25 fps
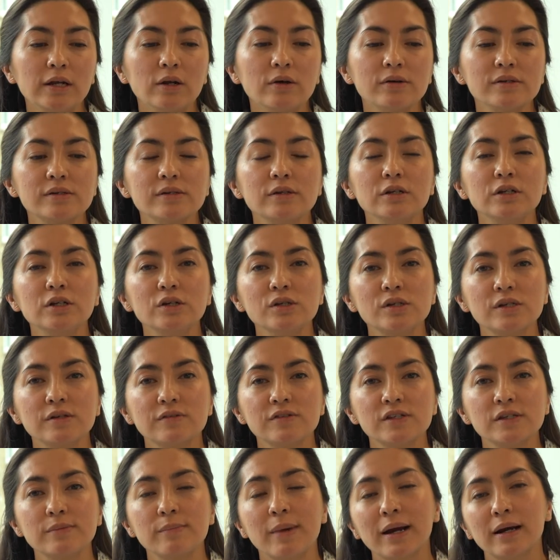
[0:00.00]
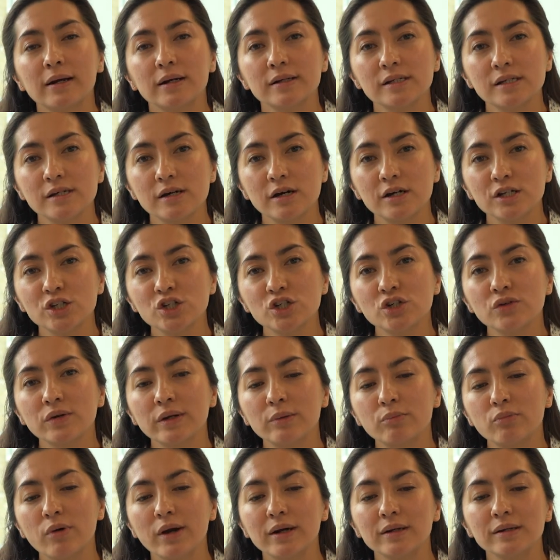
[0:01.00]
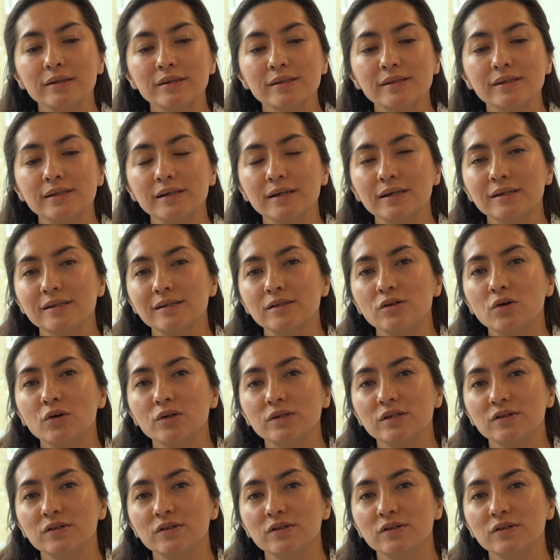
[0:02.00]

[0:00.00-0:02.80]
loss and use of semaglutide during pregnancy is not